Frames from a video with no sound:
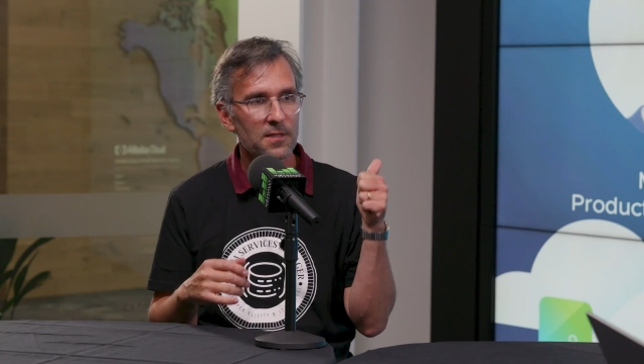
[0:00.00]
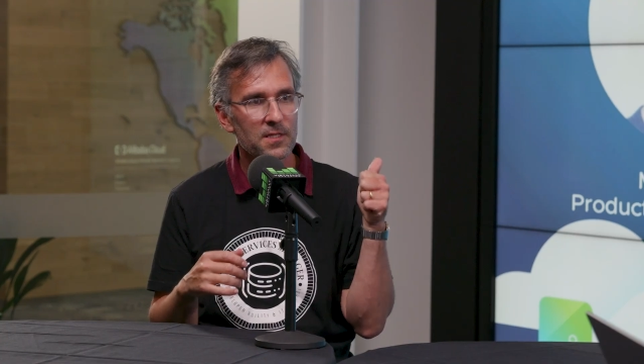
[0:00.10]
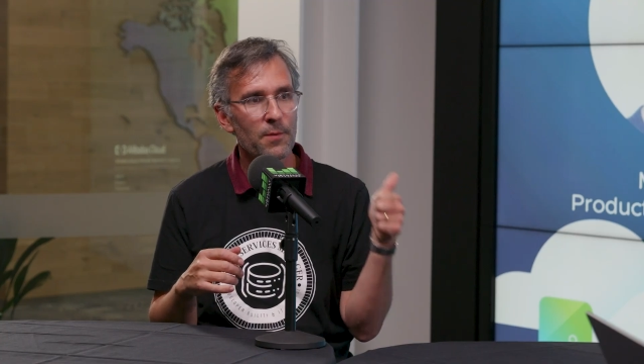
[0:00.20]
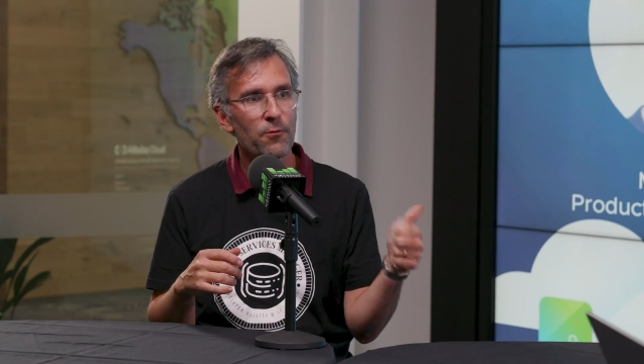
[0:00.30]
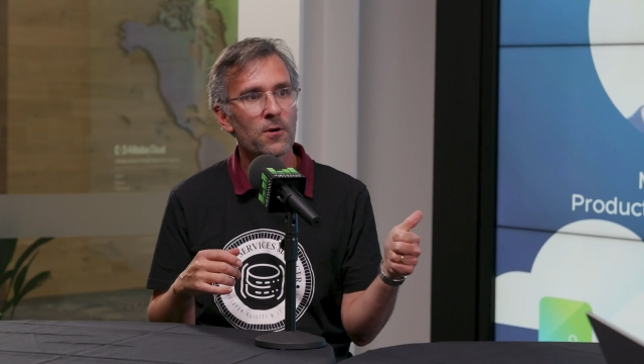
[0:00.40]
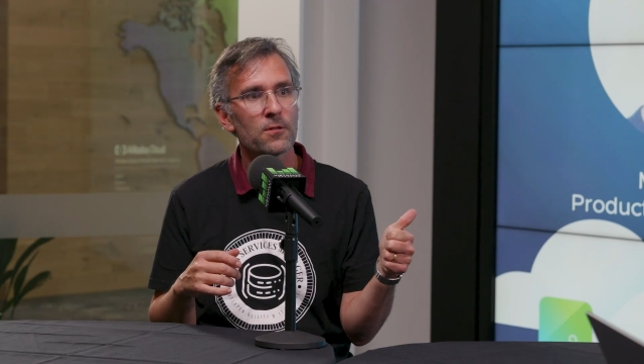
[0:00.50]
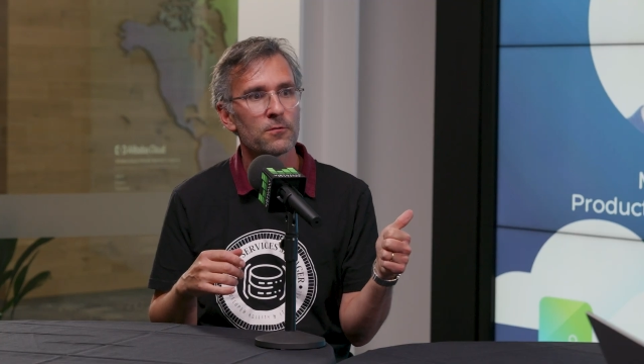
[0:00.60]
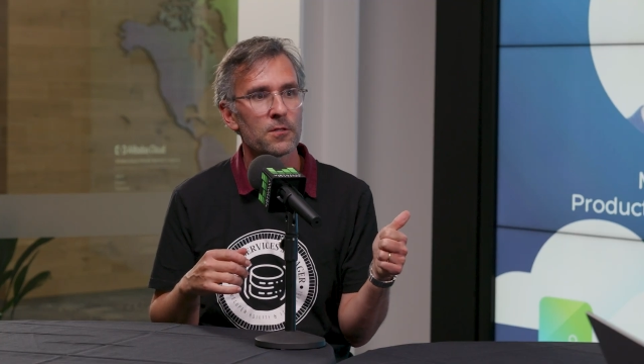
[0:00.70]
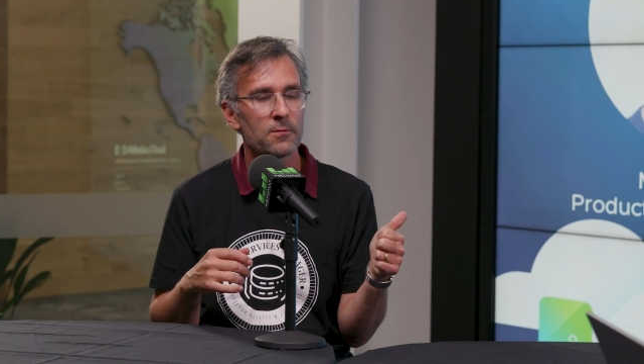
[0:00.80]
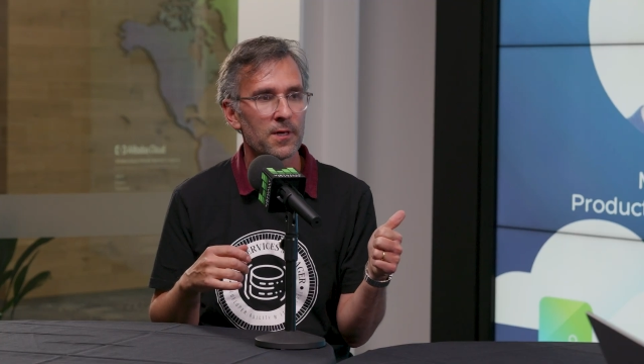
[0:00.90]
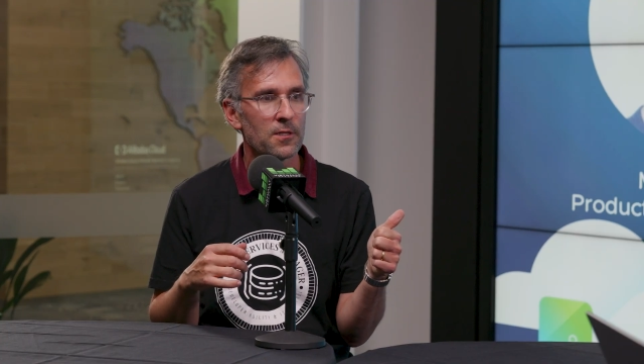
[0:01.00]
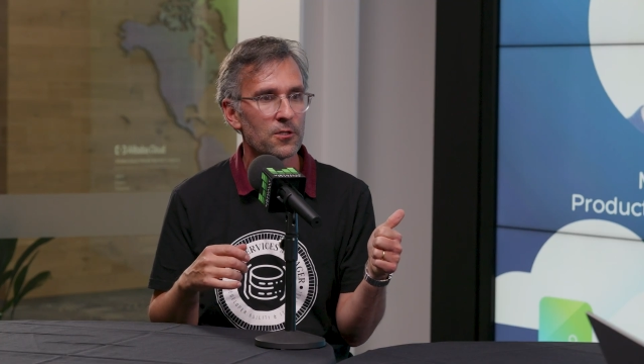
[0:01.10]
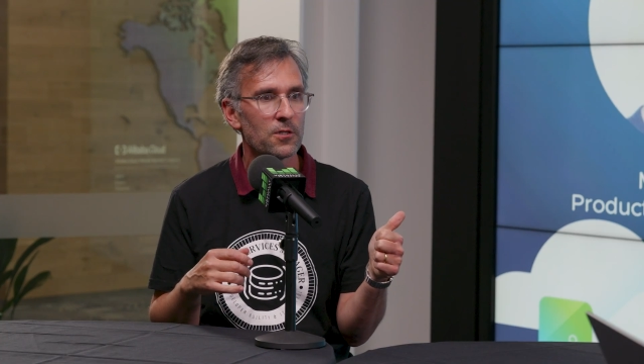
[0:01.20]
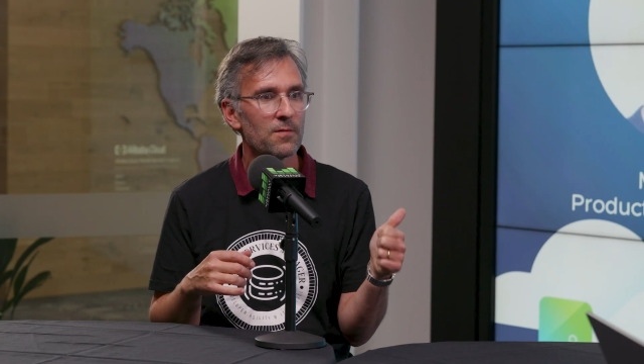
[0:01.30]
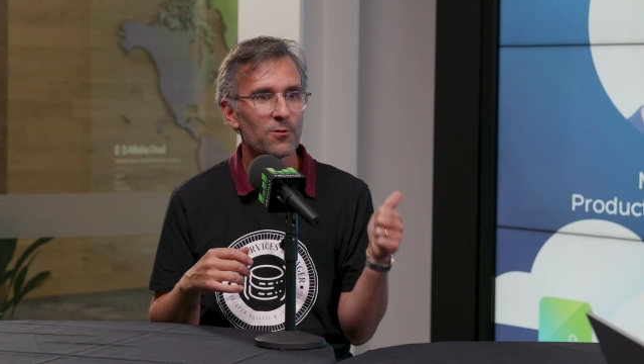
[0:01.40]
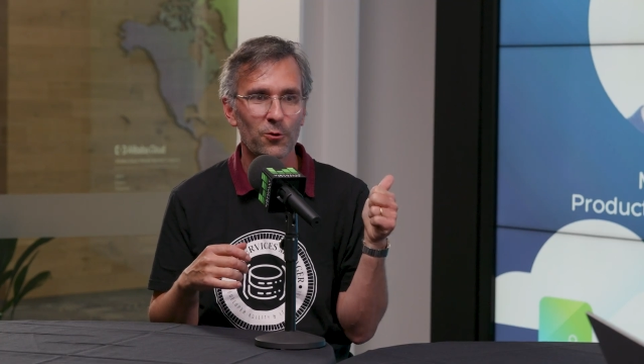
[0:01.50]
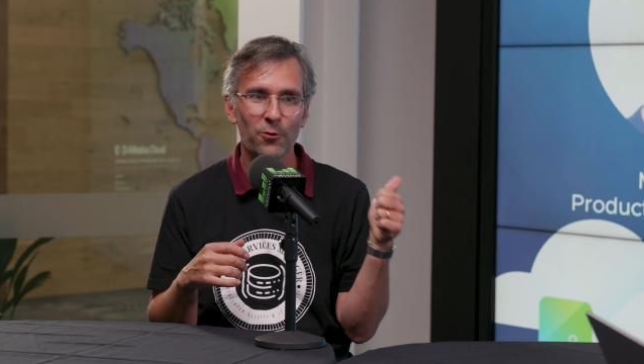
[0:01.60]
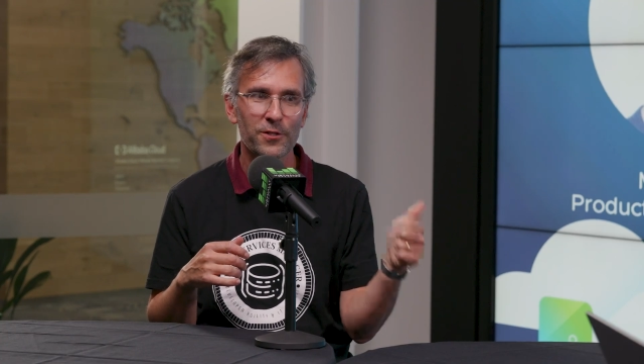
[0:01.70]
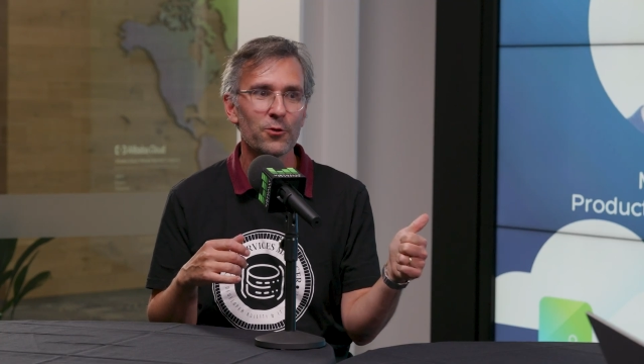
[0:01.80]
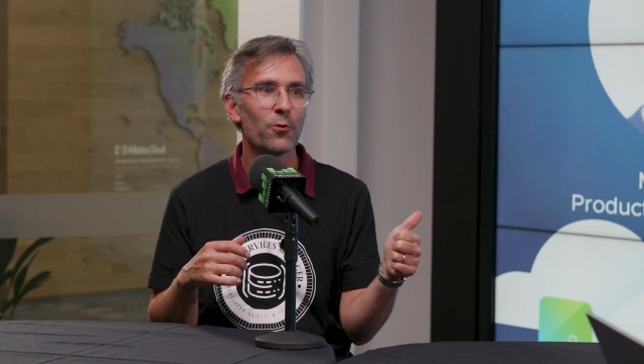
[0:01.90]
Step one of the strategy. So
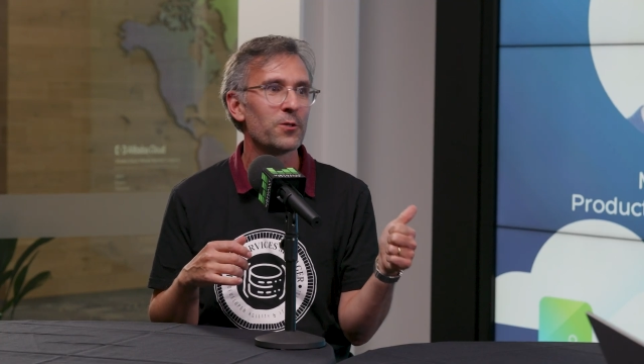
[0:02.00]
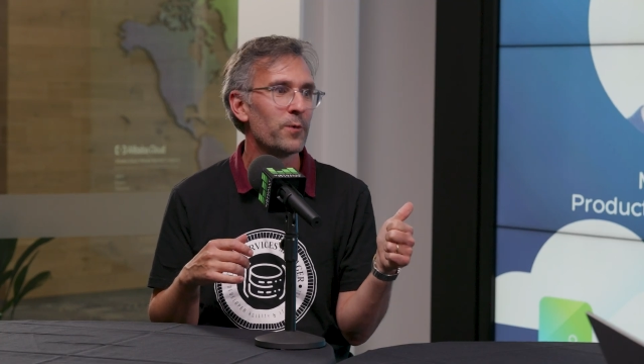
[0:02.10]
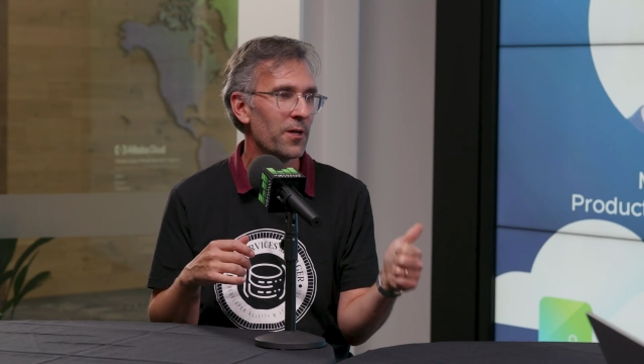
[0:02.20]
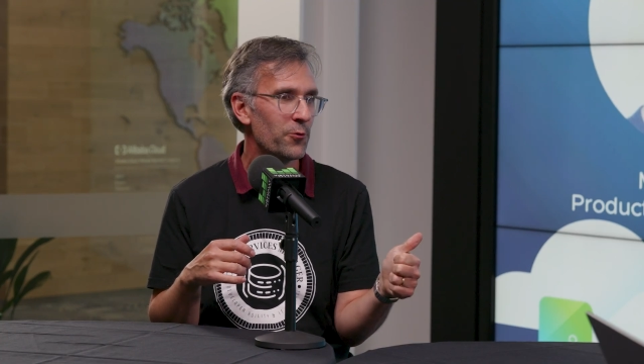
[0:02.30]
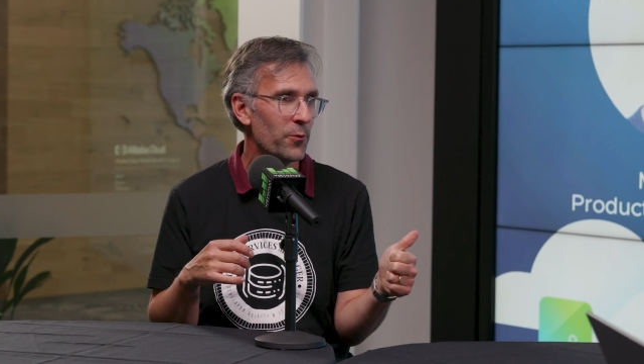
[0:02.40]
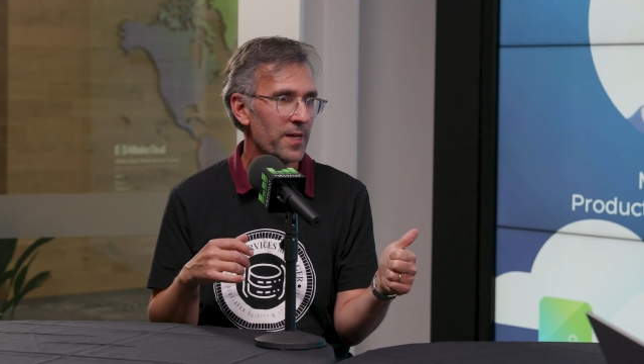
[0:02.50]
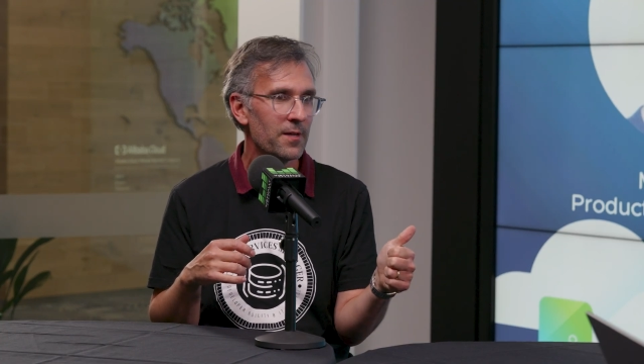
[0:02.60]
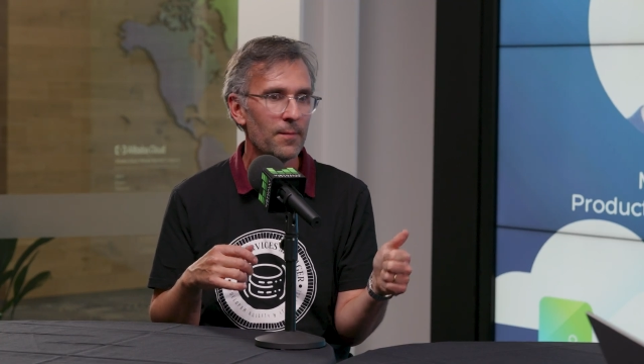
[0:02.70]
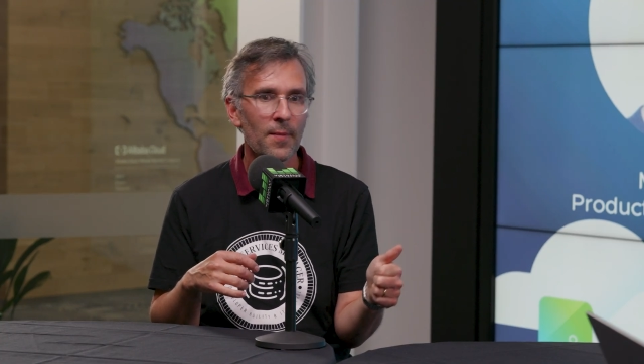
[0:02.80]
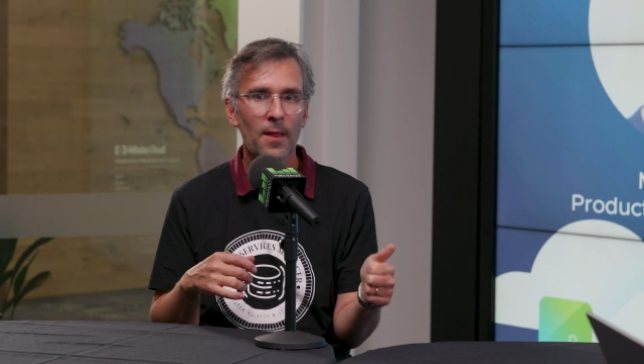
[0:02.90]
continue what we are doing.